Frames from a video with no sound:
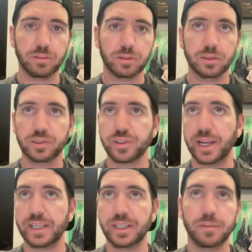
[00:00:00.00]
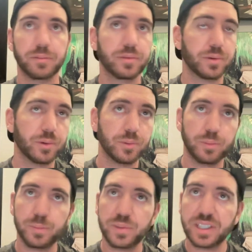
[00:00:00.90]
We're going to try and get him
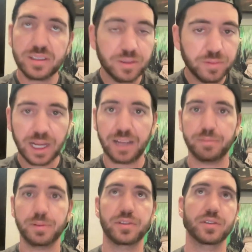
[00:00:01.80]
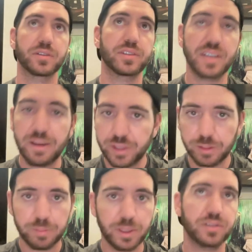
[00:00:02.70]
through 65 pitches,
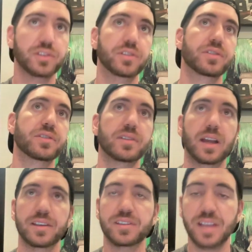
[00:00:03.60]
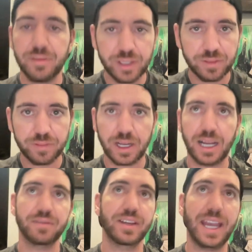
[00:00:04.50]
70 pitches,
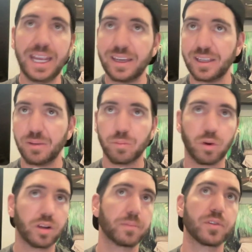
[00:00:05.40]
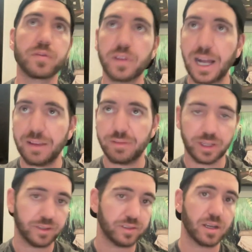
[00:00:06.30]
75, 80, work him through 5
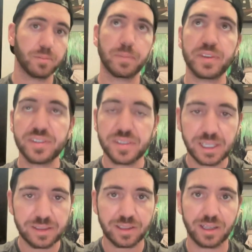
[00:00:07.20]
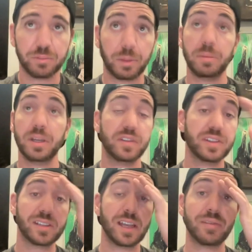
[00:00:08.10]
innings, get him up to 6 innings, maybe even
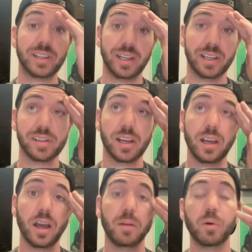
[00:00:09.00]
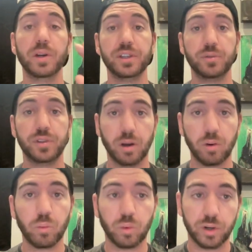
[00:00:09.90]
7 innings. But what you
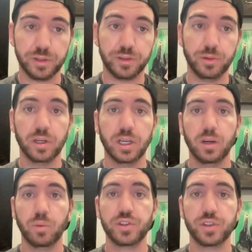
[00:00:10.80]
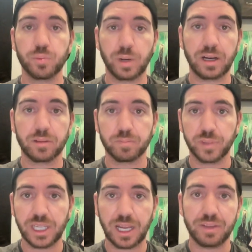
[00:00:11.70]
don't want to do, which is where
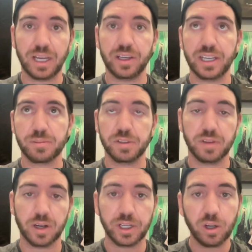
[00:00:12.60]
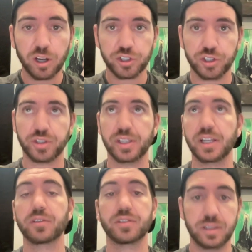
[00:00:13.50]
Lehigh Valley has to be very cautious, and
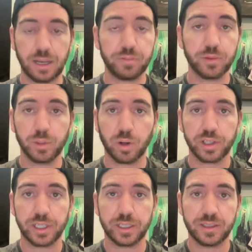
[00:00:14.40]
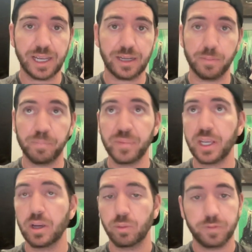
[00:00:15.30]
they're definitely working in tandem
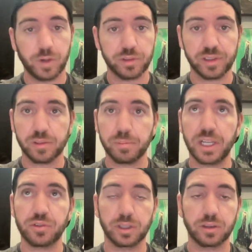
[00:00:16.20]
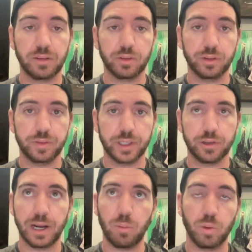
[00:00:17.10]
with folks at the major league level to
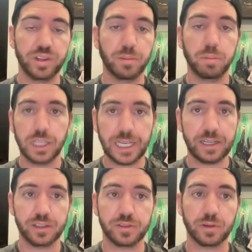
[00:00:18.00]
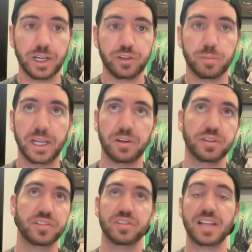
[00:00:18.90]
figure out what the plan is for Andrew Painter.
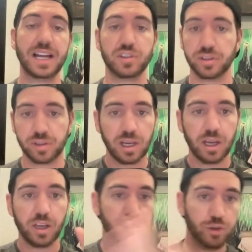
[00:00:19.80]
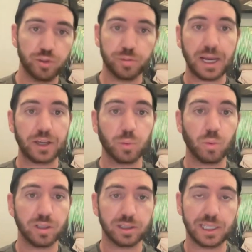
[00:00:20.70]
This is not just use him how you
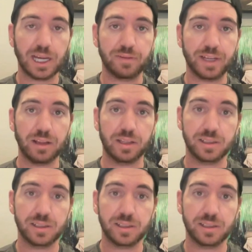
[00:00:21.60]
want, Lehigh Valley.